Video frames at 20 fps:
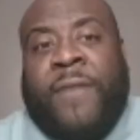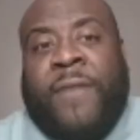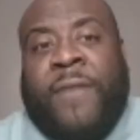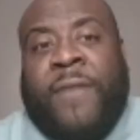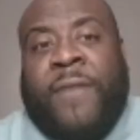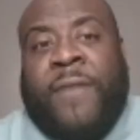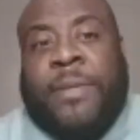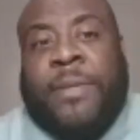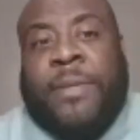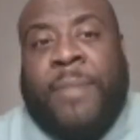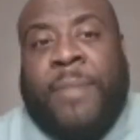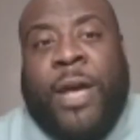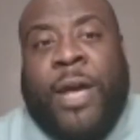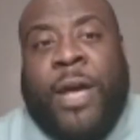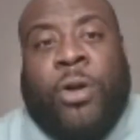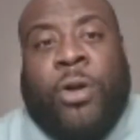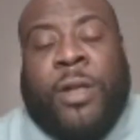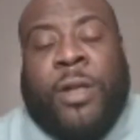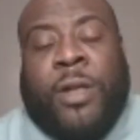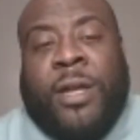it's a
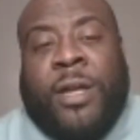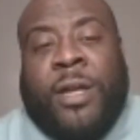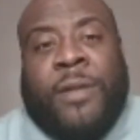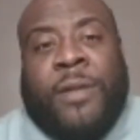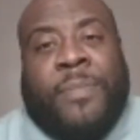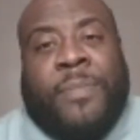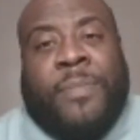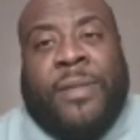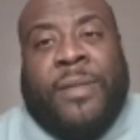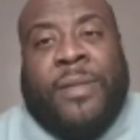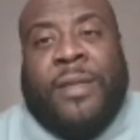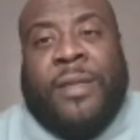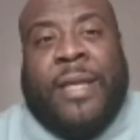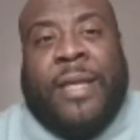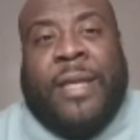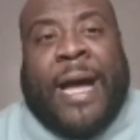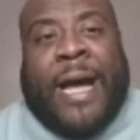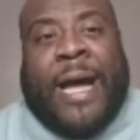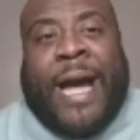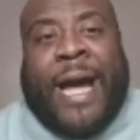male,
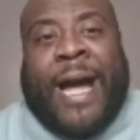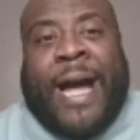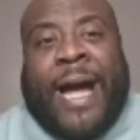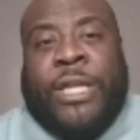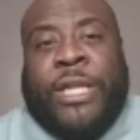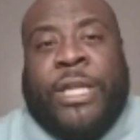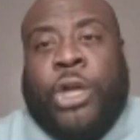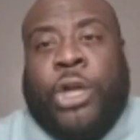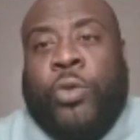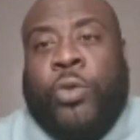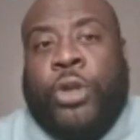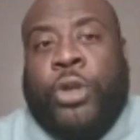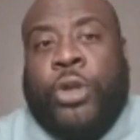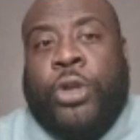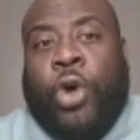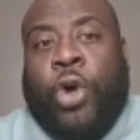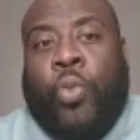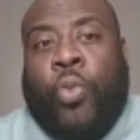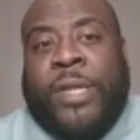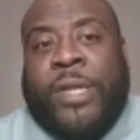I don't
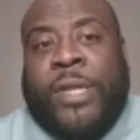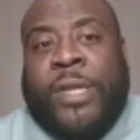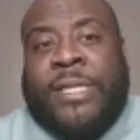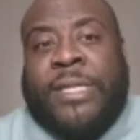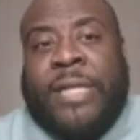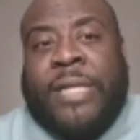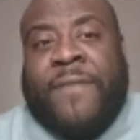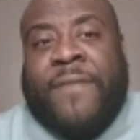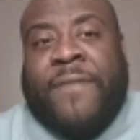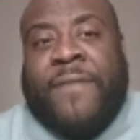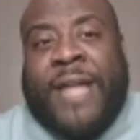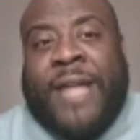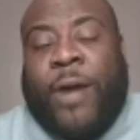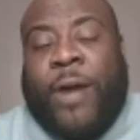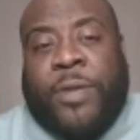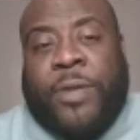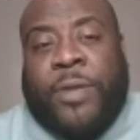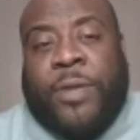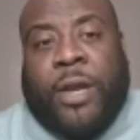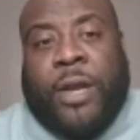know what's left
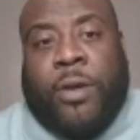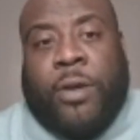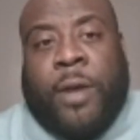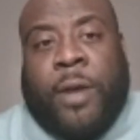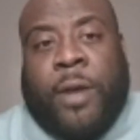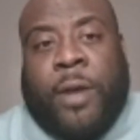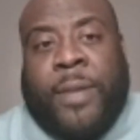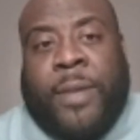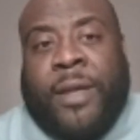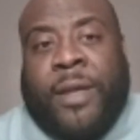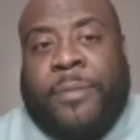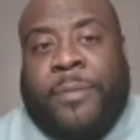out there. I mean...